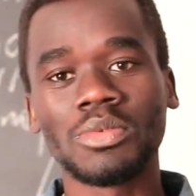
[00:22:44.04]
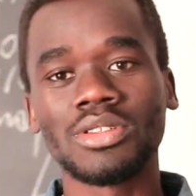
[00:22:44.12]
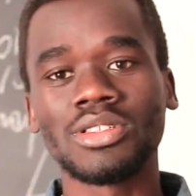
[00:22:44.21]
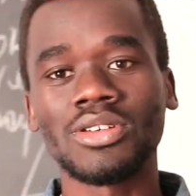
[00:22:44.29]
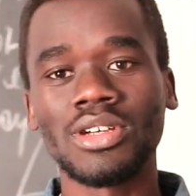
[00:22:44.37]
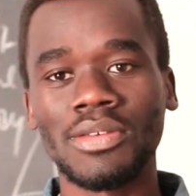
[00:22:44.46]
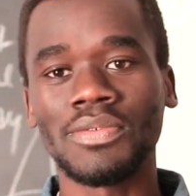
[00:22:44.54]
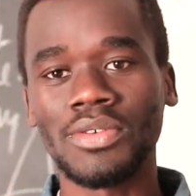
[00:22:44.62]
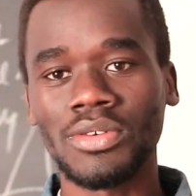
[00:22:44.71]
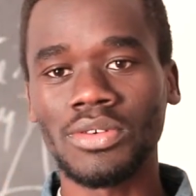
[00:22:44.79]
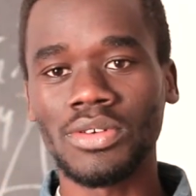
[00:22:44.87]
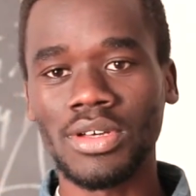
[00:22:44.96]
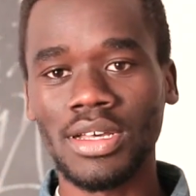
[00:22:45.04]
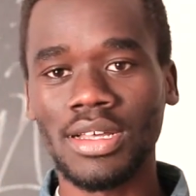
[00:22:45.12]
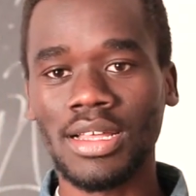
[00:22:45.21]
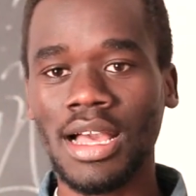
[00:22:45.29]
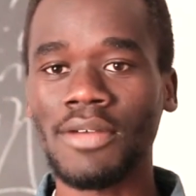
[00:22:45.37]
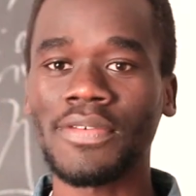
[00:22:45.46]
so if you
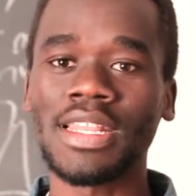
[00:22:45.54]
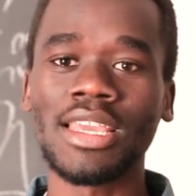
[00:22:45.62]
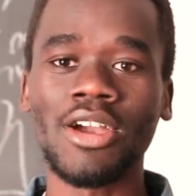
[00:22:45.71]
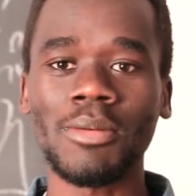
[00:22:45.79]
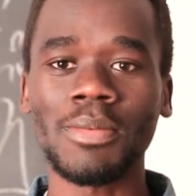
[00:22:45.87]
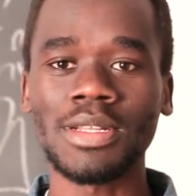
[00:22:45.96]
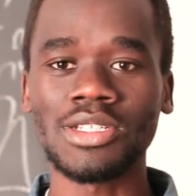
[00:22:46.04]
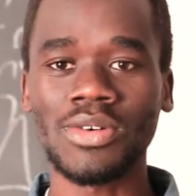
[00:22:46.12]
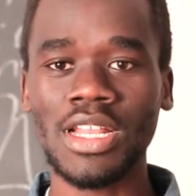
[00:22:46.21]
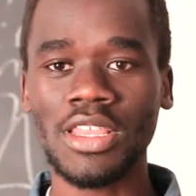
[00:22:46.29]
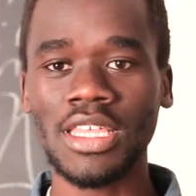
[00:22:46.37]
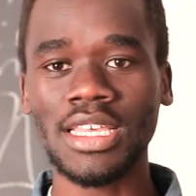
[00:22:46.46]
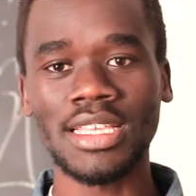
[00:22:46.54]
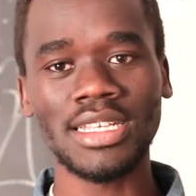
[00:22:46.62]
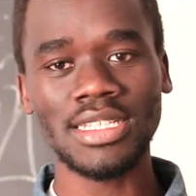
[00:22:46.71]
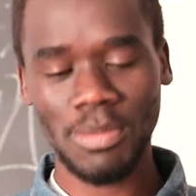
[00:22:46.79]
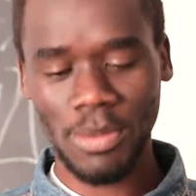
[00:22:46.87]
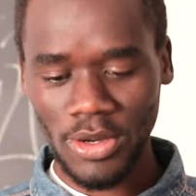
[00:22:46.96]
have any comments or anything,
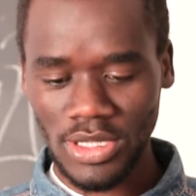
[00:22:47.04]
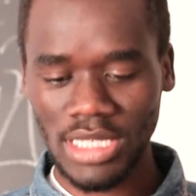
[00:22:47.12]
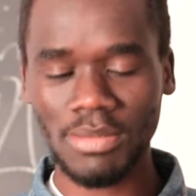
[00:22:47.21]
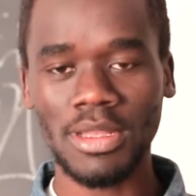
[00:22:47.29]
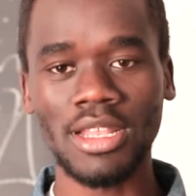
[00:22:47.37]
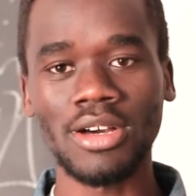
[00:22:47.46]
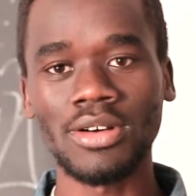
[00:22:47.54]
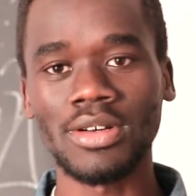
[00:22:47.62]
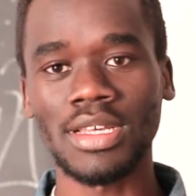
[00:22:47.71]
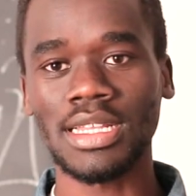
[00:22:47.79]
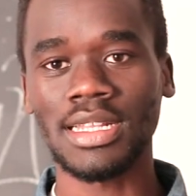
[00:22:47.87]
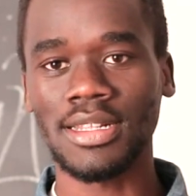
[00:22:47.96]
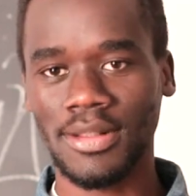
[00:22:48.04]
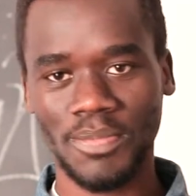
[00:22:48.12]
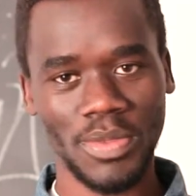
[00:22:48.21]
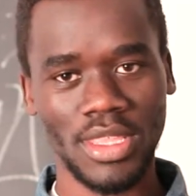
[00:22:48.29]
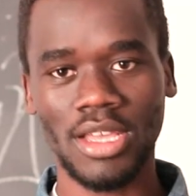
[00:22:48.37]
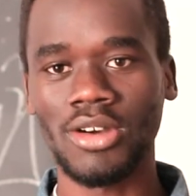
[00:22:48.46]
just post it below, and
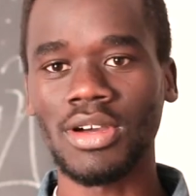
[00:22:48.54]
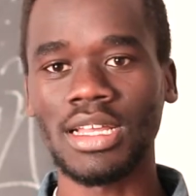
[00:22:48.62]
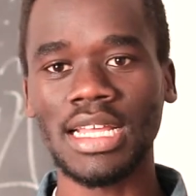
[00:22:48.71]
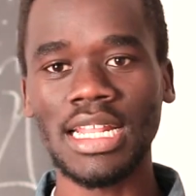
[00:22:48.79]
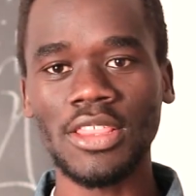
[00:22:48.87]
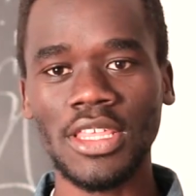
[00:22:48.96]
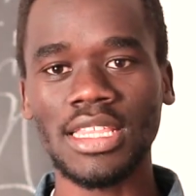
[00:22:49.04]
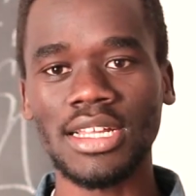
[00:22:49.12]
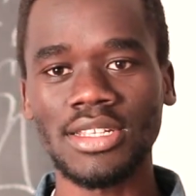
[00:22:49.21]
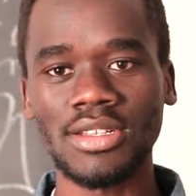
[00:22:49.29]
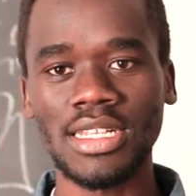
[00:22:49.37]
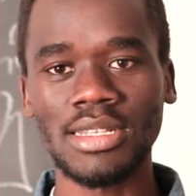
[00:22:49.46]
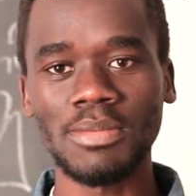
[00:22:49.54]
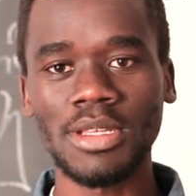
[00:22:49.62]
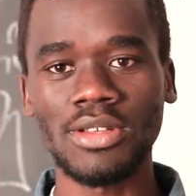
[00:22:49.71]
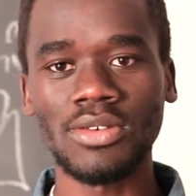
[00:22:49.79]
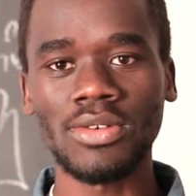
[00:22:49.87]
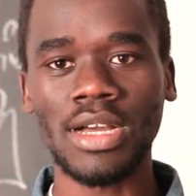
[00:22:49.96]
or anything that you need me
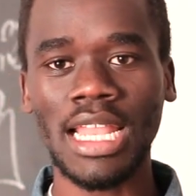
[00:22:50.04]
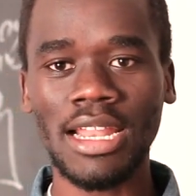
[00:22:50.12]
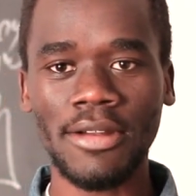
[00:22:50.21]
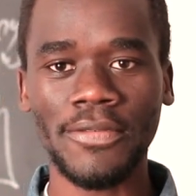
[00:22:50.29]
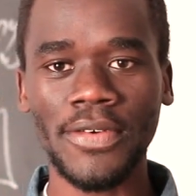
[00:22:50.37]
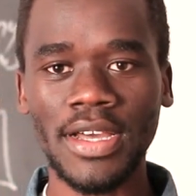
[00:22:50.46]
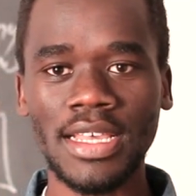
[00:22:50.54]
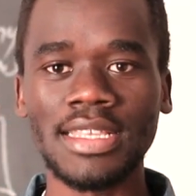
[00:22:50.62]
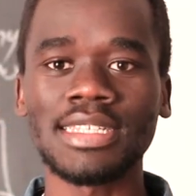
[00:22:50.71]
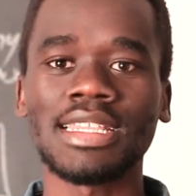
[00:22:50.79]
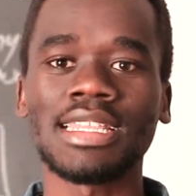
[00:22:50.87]
to clarify, just